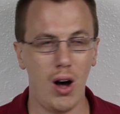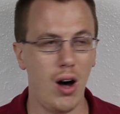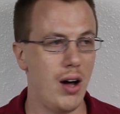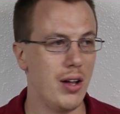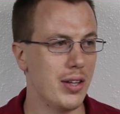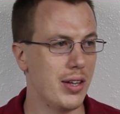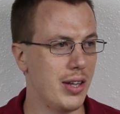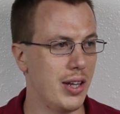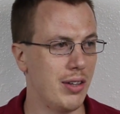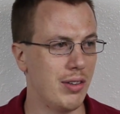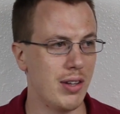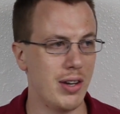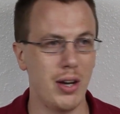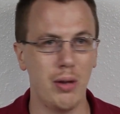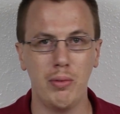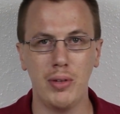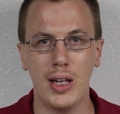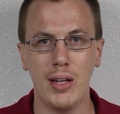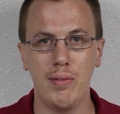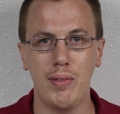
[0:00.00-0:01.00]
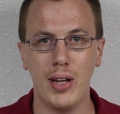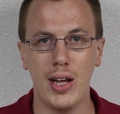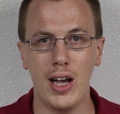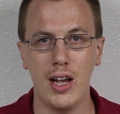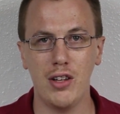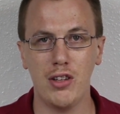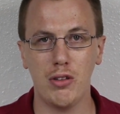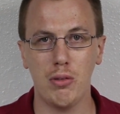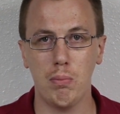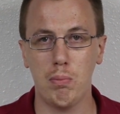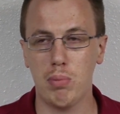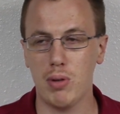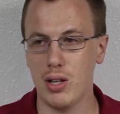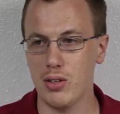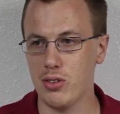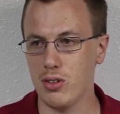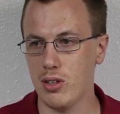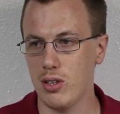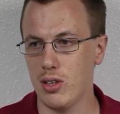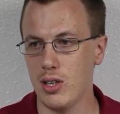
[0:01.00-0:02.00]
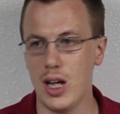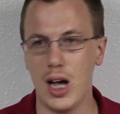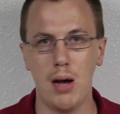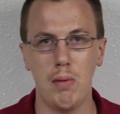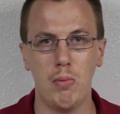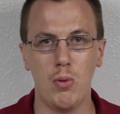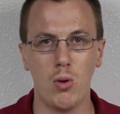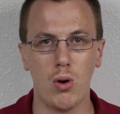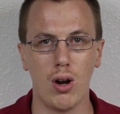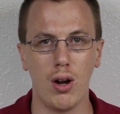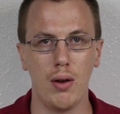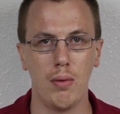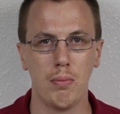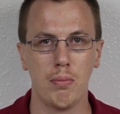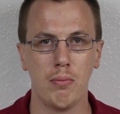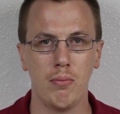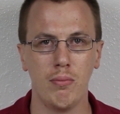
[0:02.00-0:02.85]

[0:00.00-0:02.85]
all the things I did with AVS, plus a lot more.